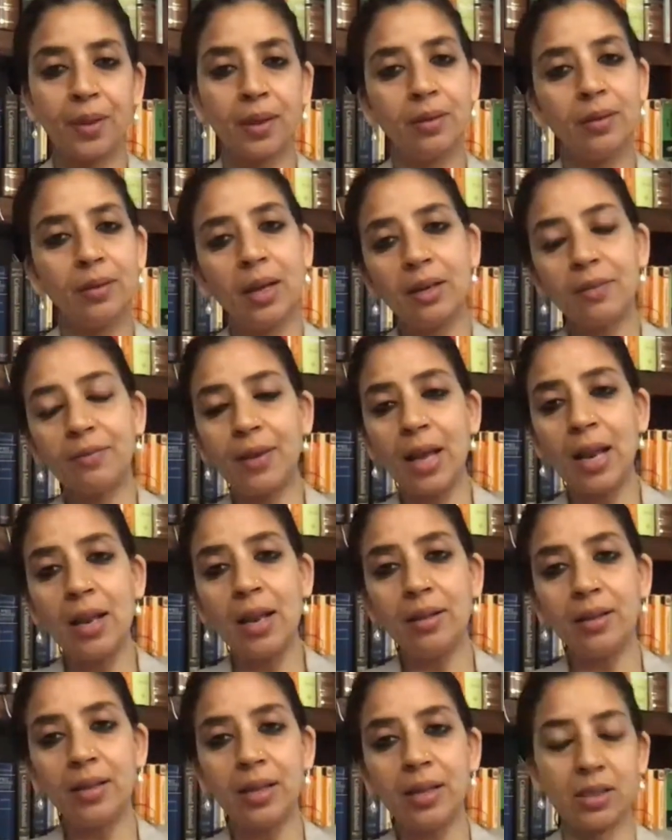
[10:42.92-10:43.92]
that, well,
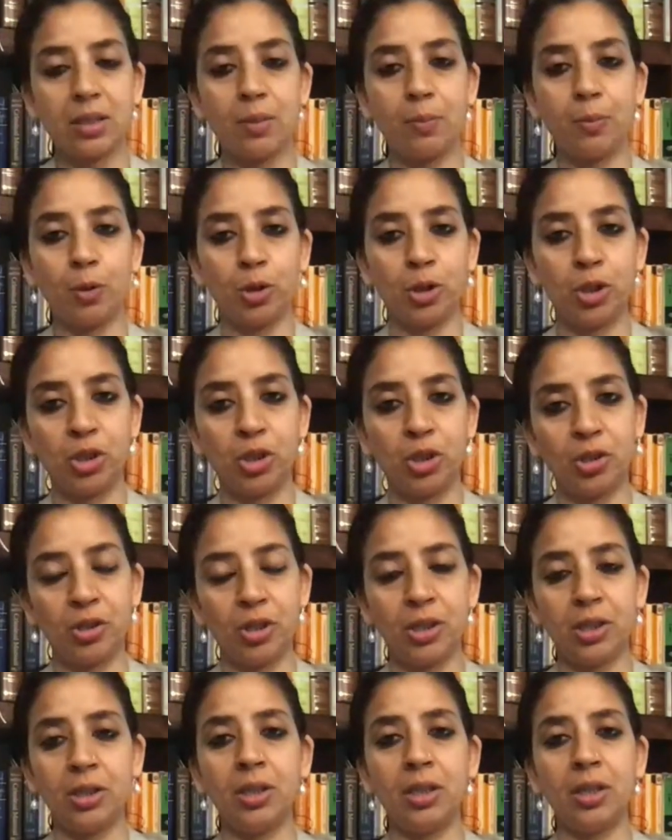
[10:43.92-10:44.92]
there is a procedure
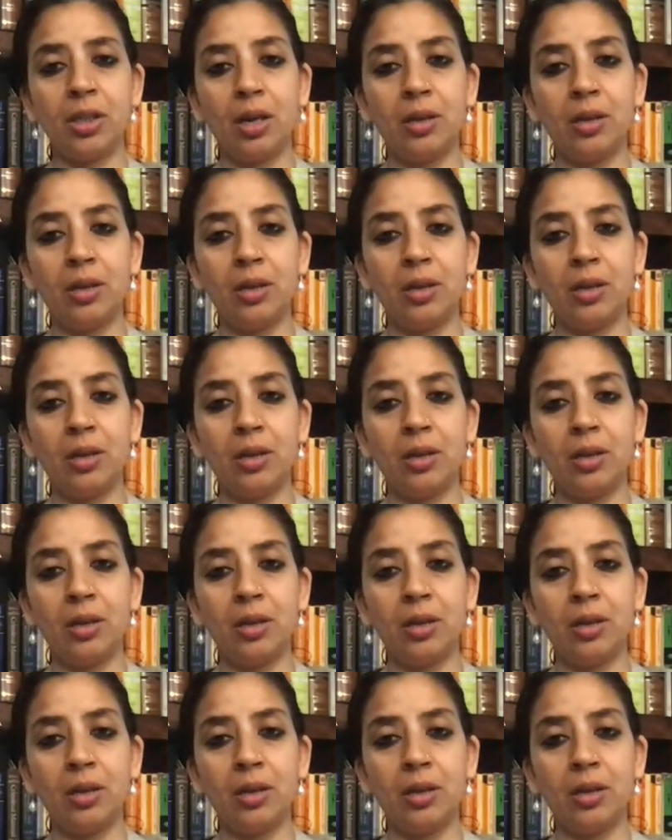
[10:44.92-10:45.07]
written